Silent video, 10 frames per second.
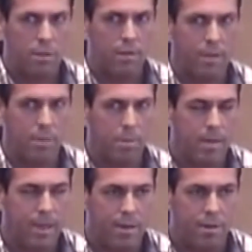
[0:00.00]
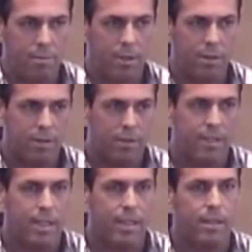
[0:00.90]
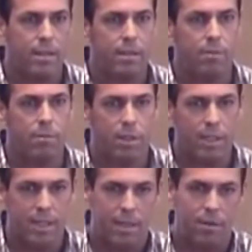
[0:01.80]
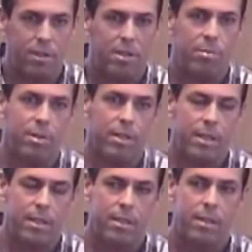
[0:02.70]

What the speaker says: develop a pattern while you're inside, when you get out in the community,